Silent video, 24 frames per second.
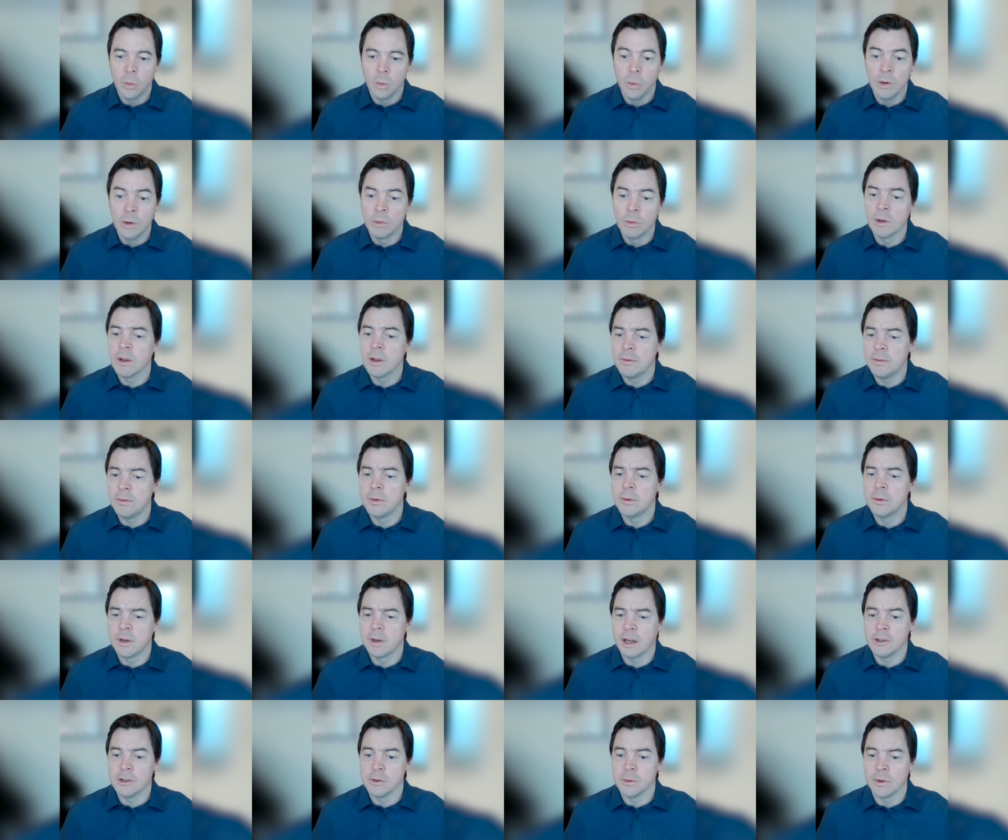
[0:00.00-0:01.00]
we really view
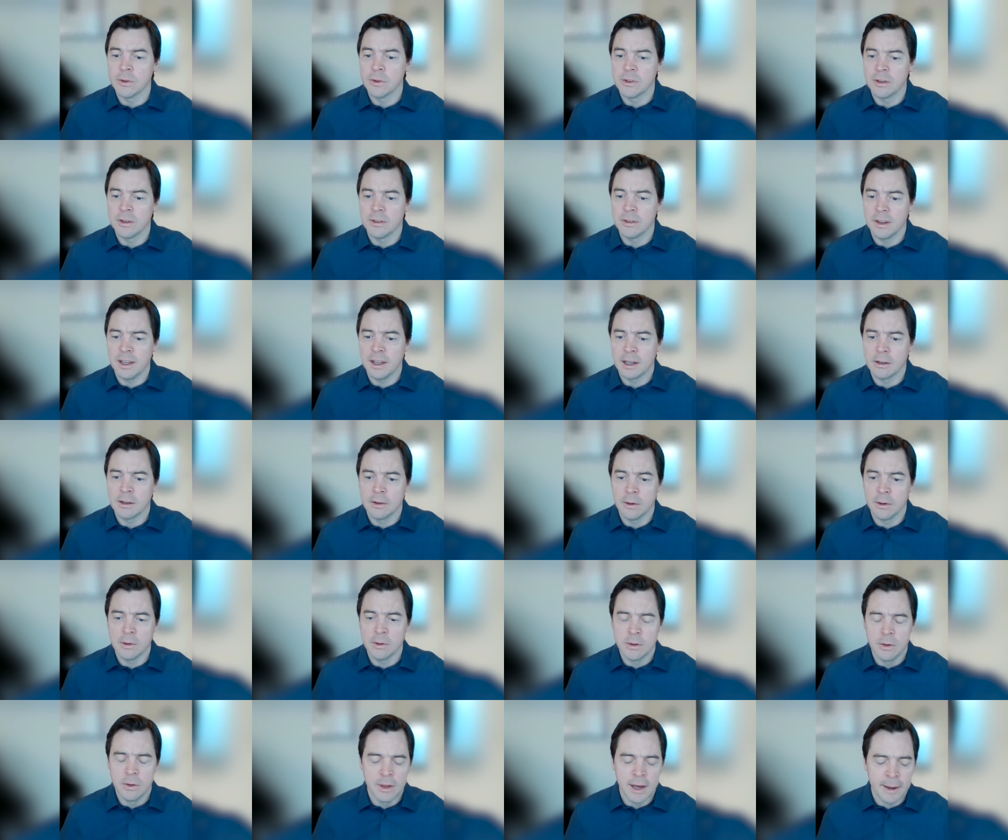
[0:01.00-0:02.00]
nodules as the
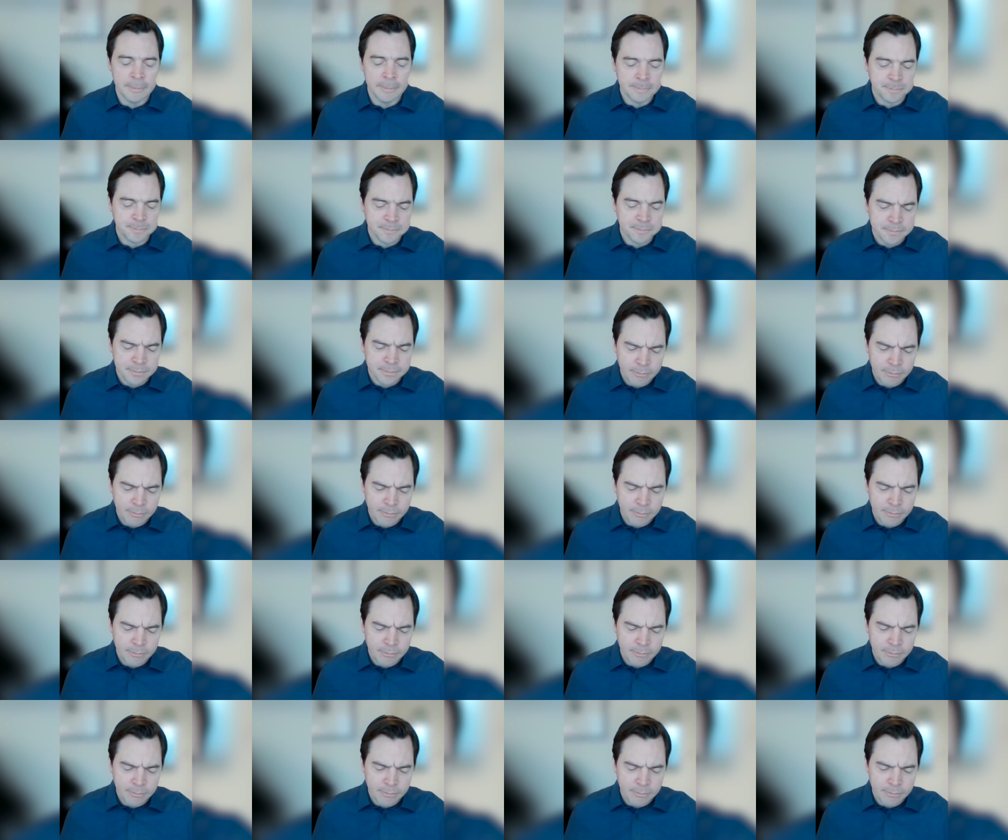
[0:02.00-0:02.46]
antidote to that.